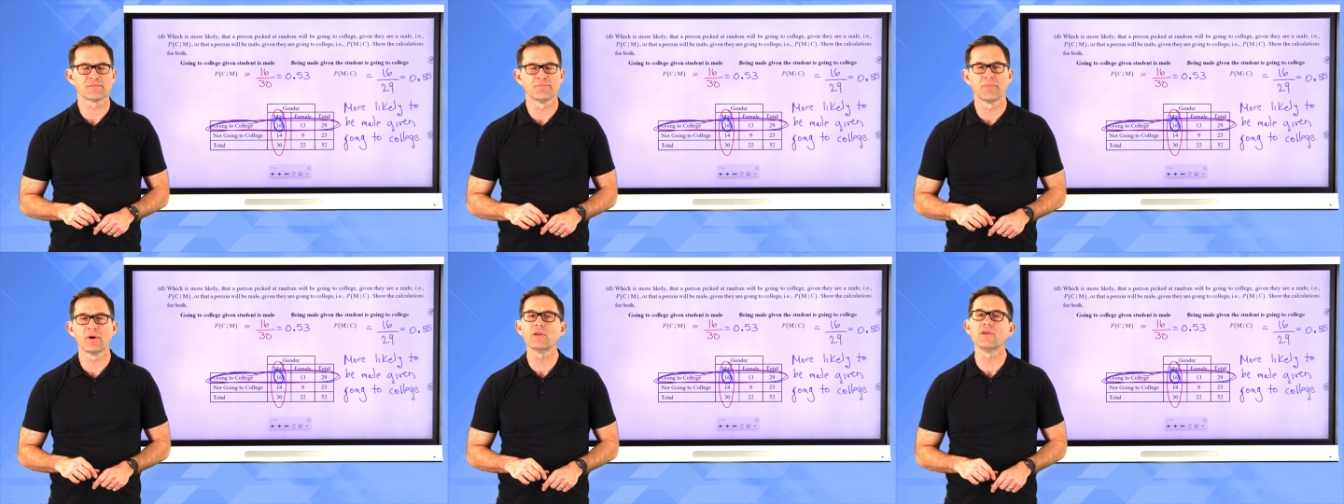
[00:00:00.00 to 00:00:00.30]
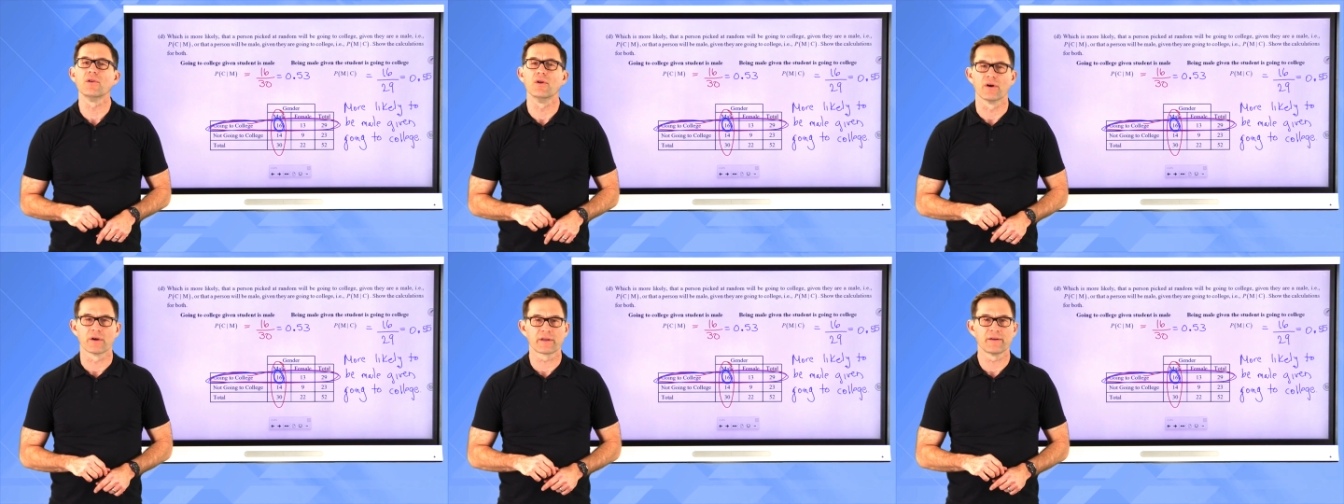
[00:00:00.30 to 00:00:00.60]
But
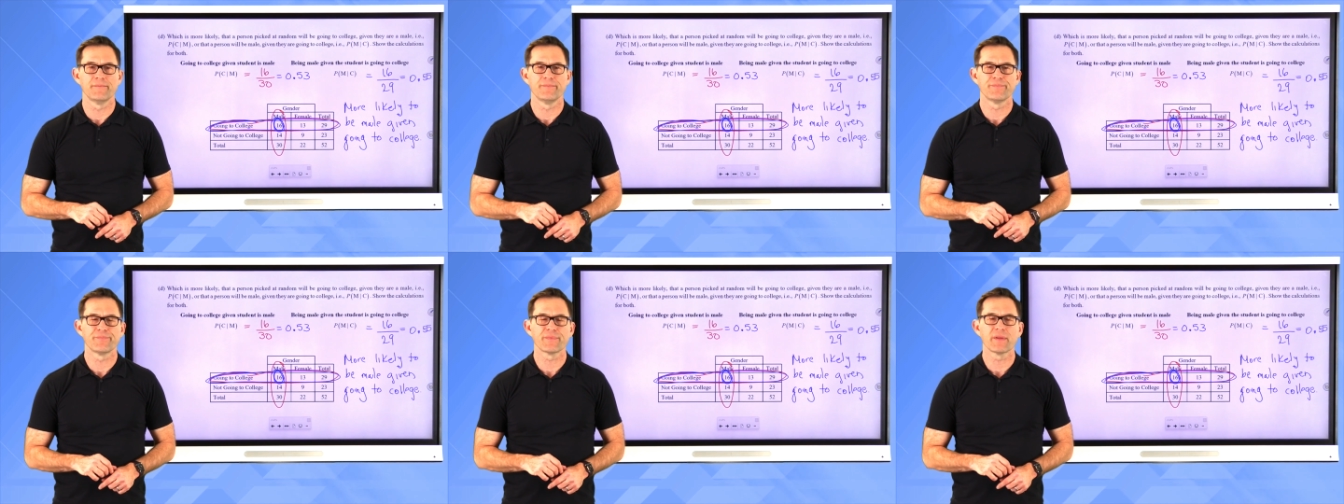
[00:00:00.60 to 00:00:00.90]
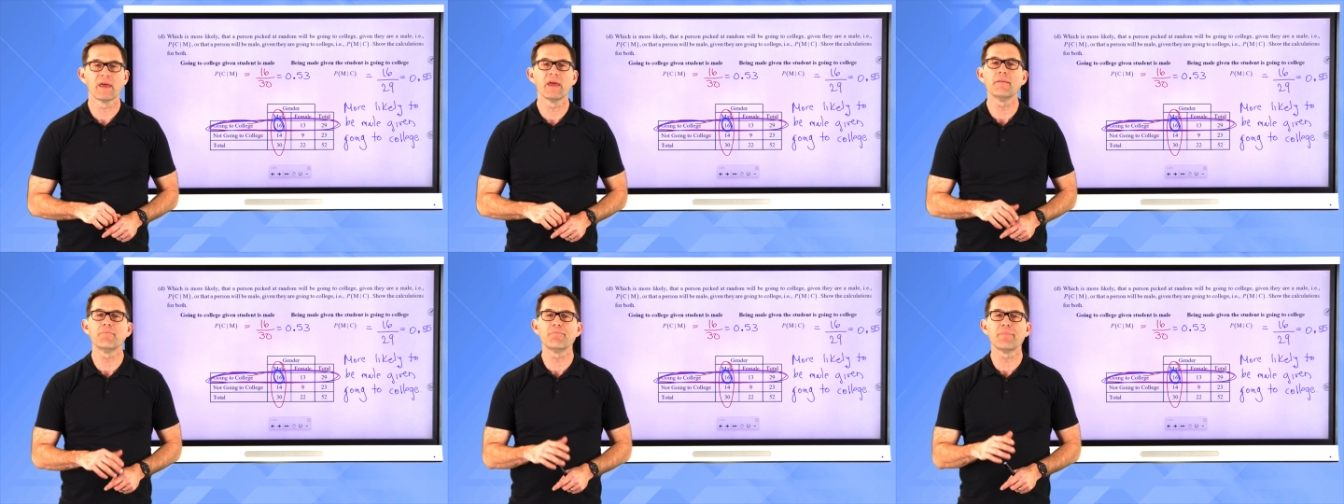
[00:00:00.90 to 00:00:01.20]
look,
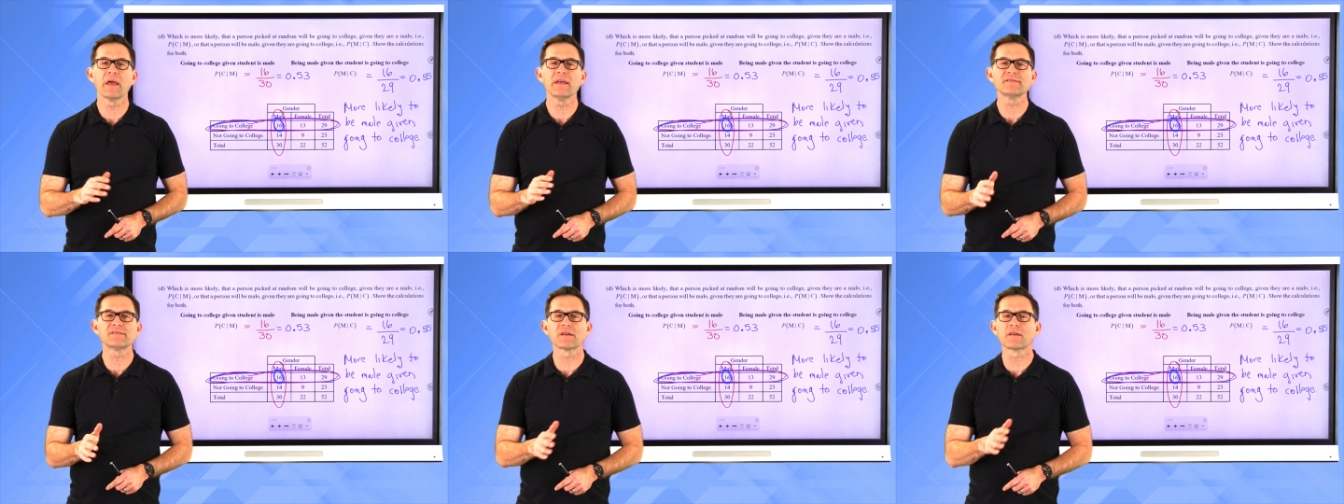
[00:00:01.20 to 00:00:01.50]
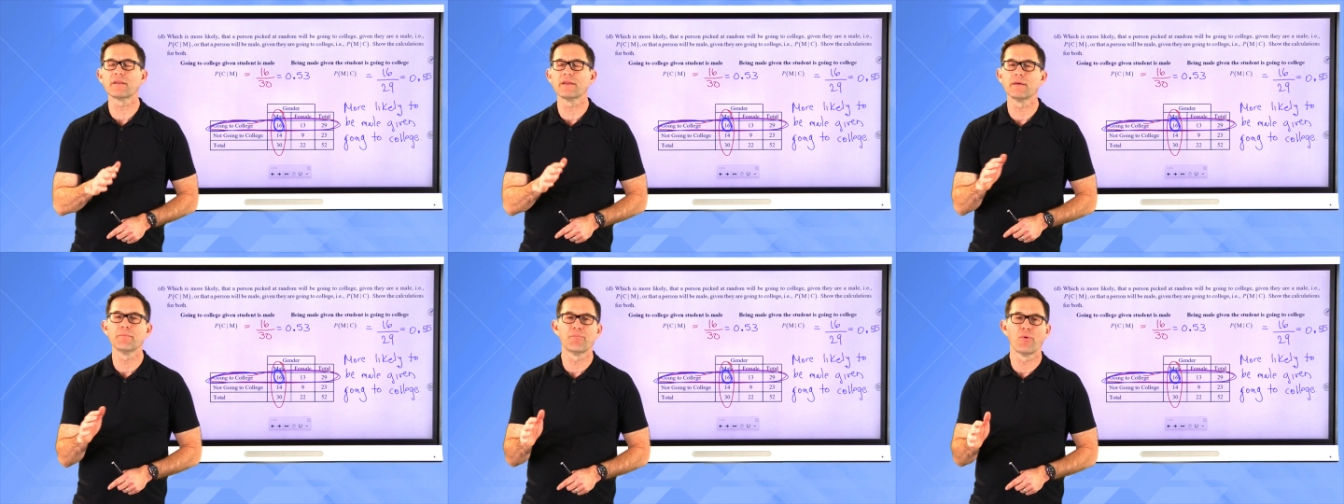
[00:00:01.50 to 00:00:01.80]
it
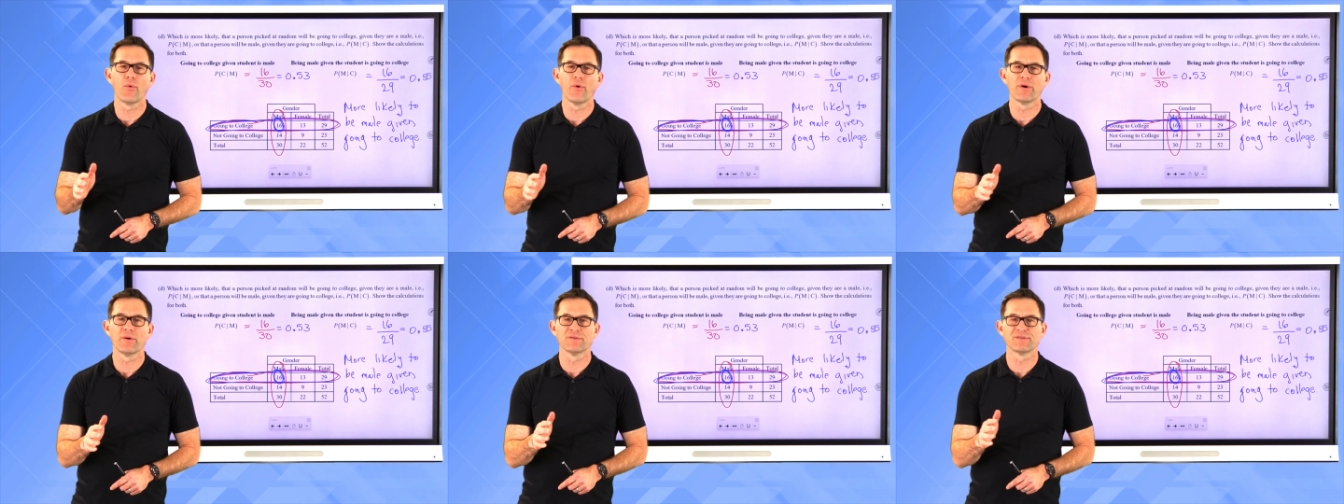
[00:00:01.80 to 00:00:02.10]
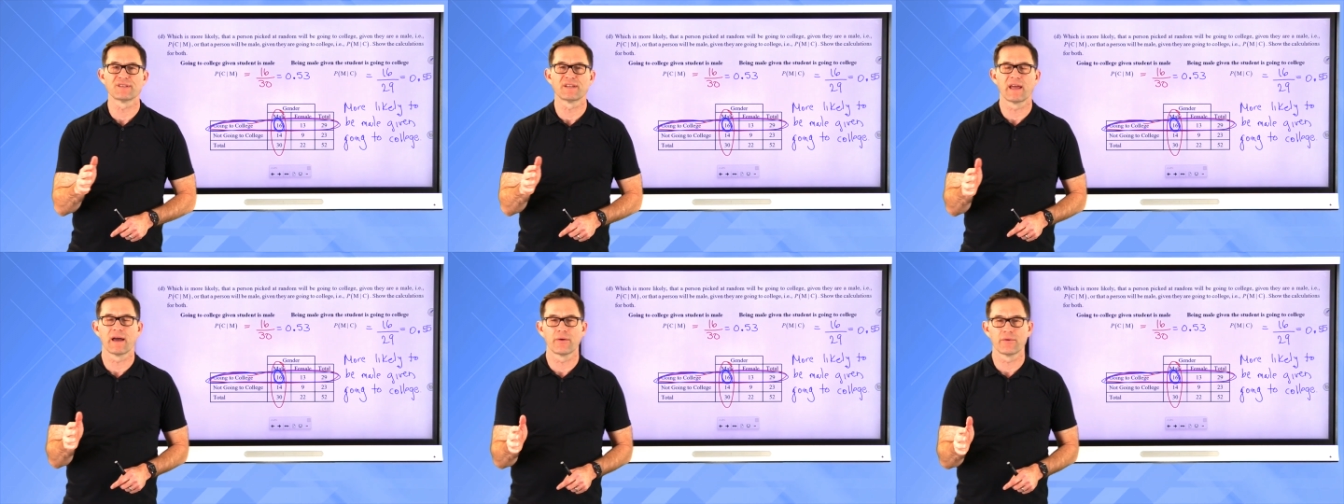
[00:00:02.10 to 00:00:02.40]
basically
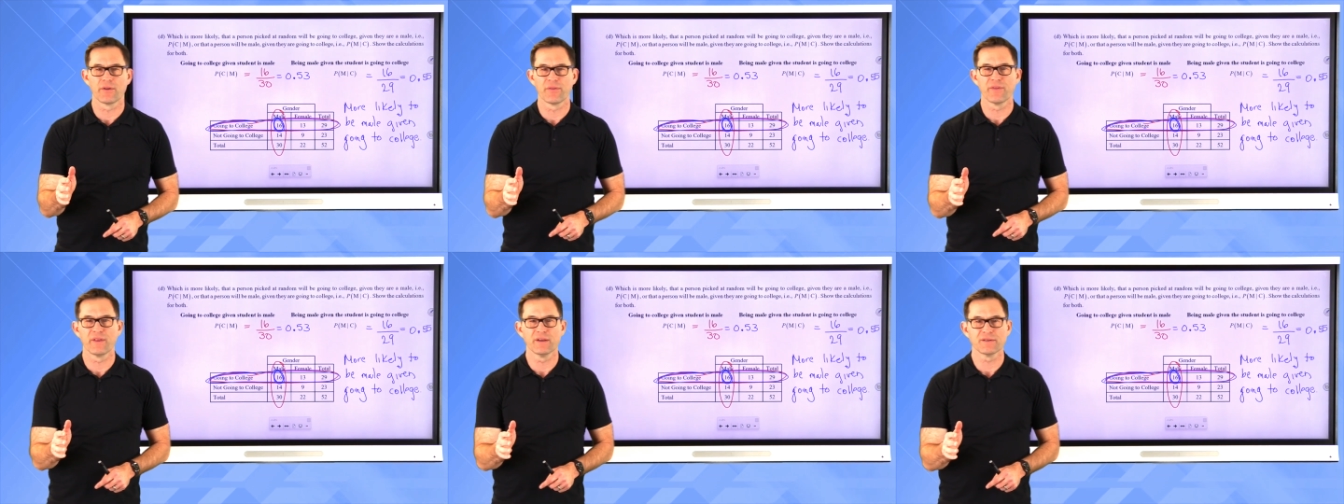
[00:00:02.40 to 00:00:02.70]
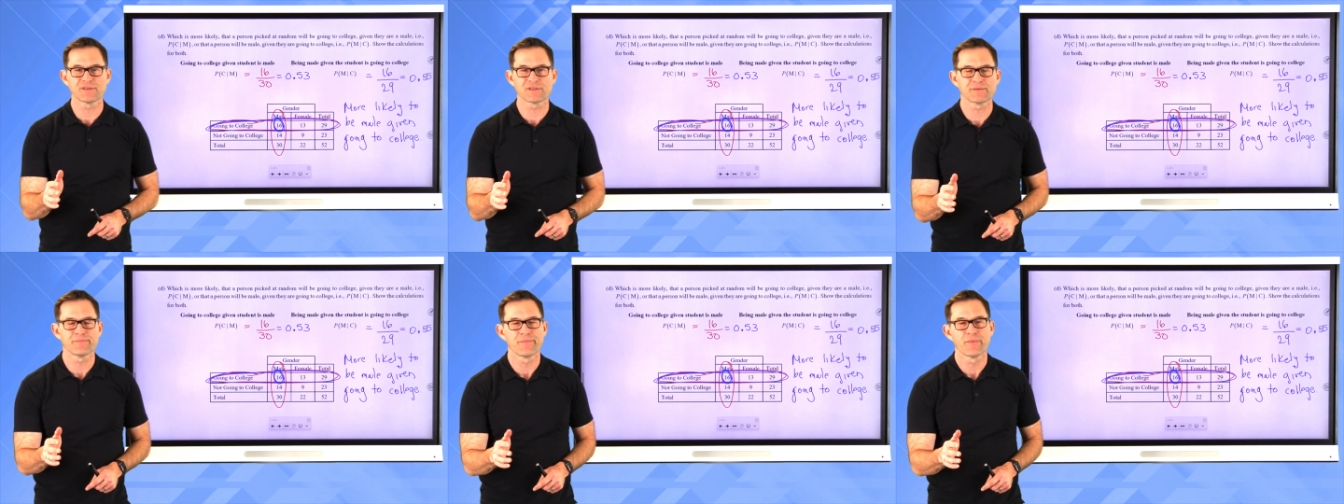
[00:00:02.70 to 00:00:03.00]
boils down to
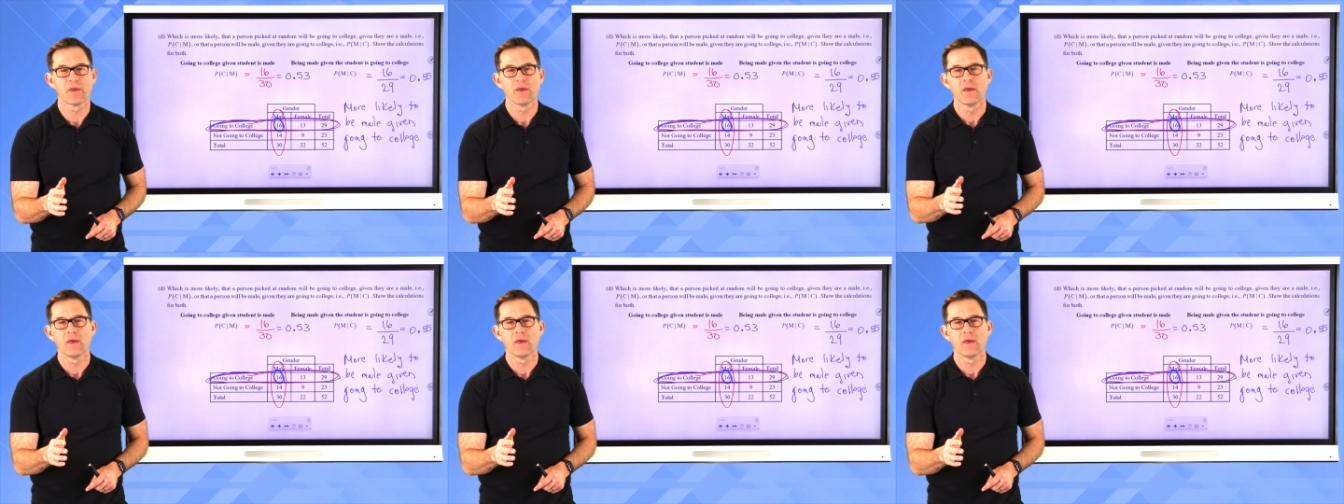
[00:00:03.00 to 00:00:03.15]
this.